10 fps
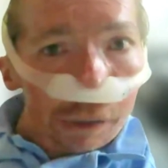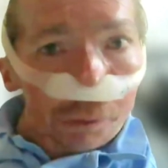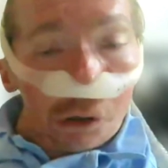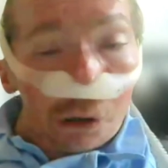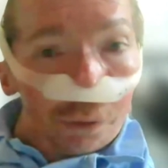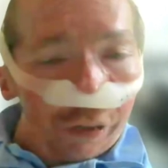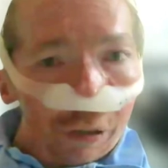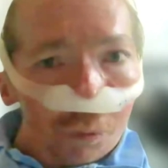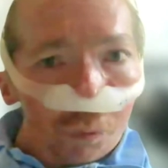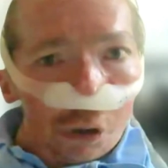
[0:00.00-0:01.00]
They were
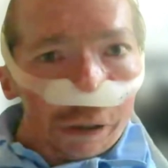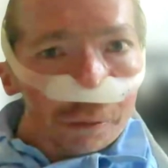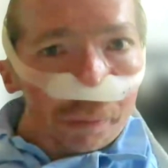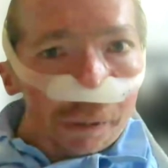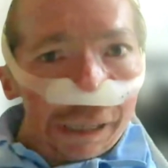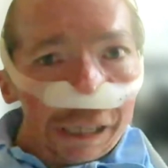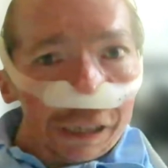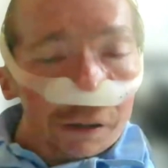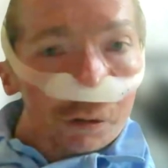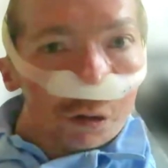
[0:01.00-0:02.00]
obviously wanted
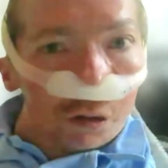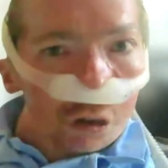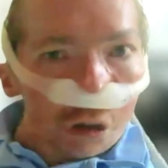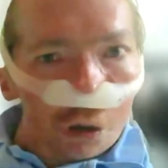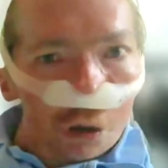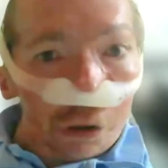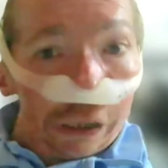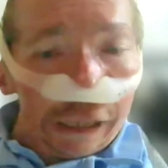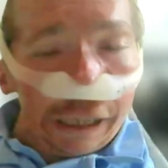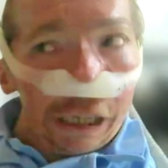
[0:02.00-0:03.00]
me to do
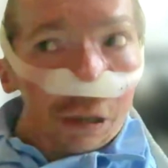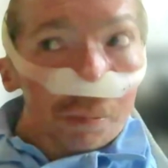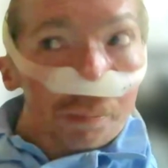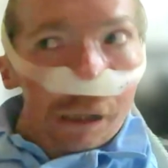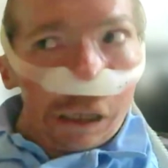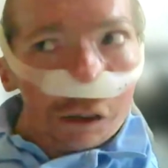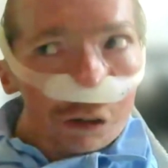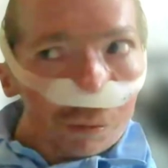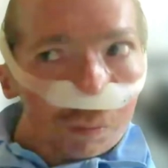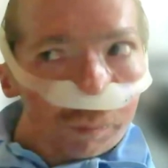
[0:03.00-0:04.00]
okay,
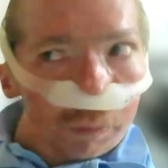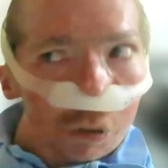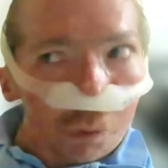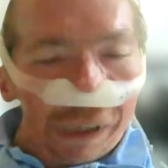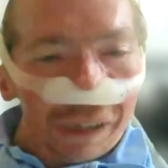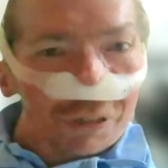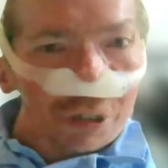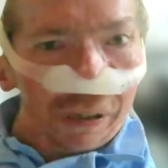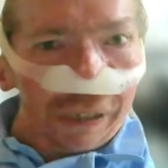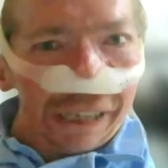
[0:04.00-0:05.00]
but the way of
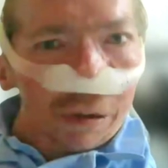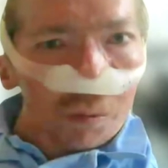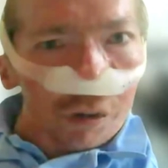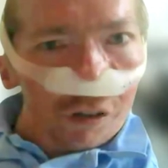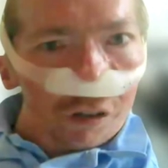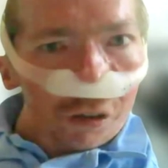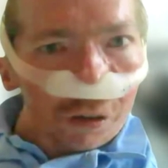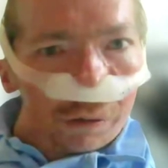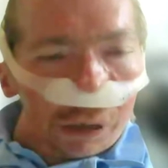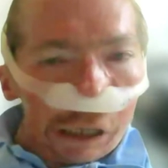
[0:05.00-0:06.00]
doing it
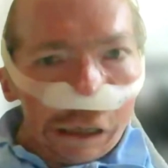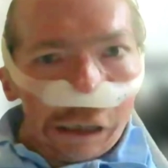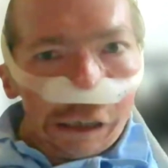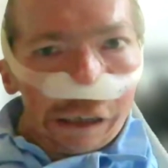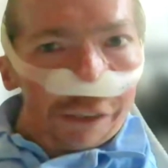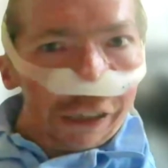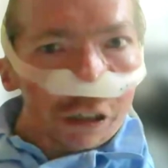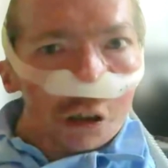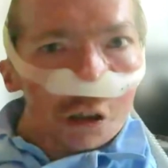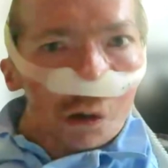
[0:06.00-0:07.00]
was, I think,